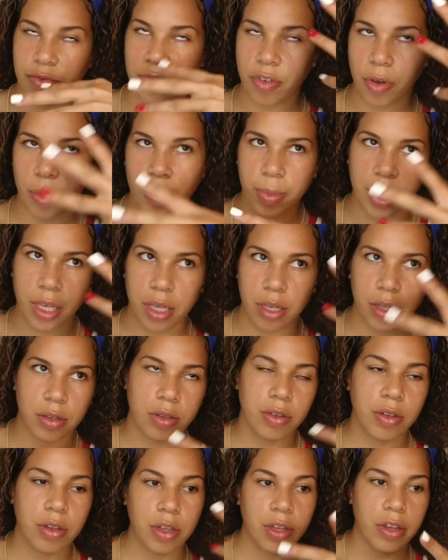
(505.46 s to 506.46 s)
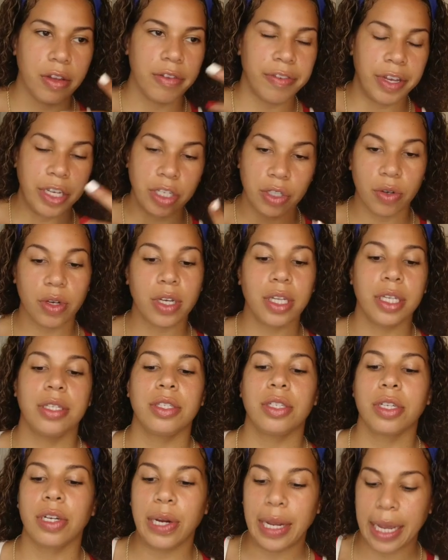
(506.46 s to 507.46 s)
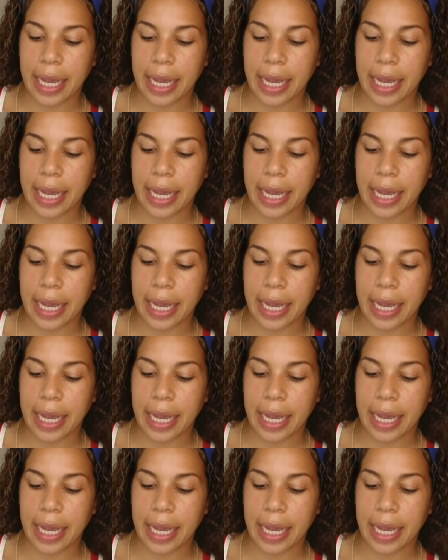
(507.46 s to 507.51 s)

foaming facial cleanser,